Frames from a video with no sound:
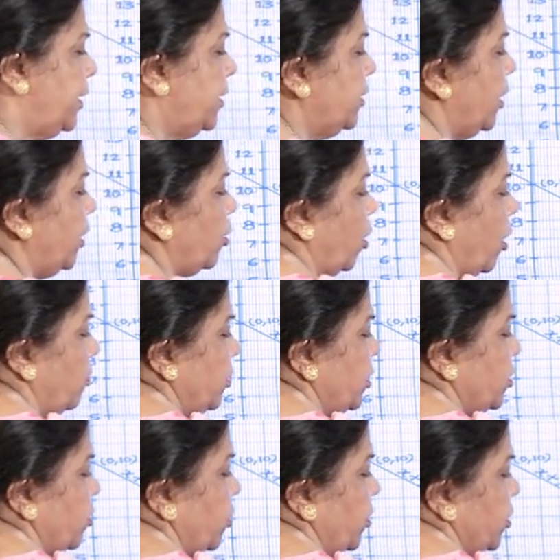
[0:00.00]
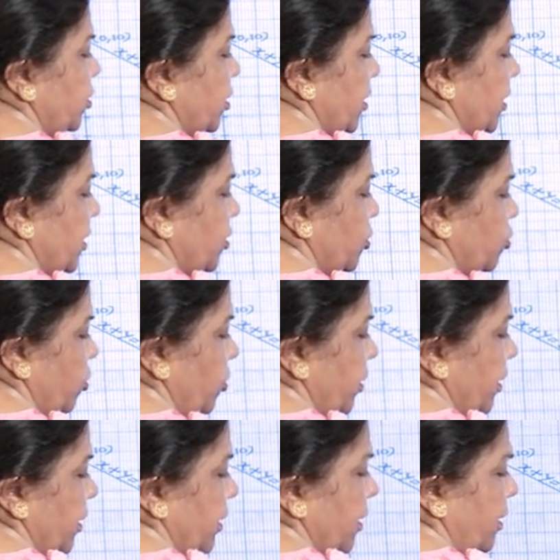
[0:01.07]
the common solution is shown
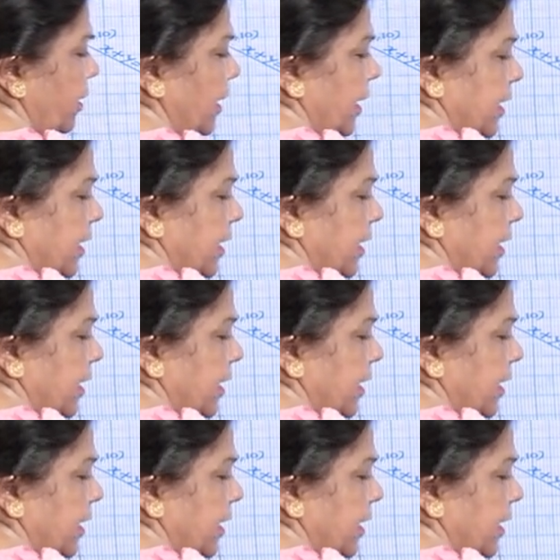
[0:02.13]
here